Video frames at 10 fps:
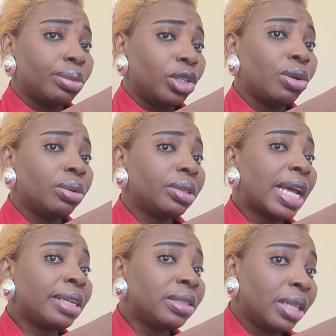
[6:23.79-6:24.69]

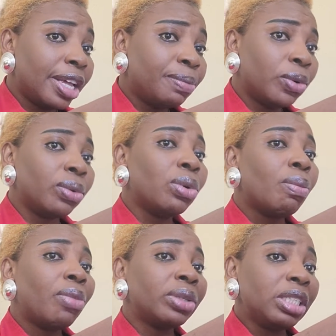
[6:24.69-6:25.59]
that is label.
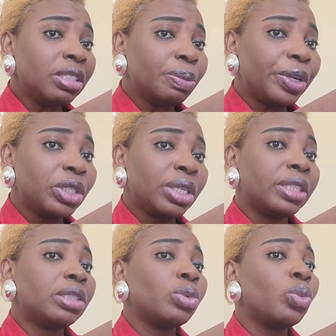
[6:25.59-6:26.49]
But this
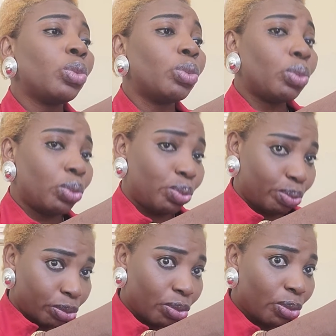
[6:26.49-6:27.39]
patient
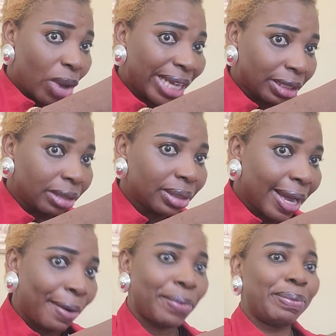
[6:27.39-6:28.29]
write it
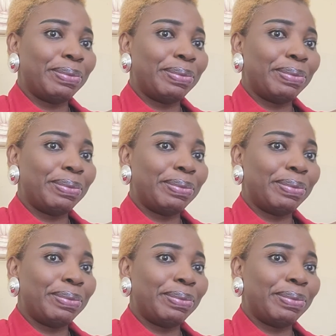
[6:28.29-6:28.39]
down.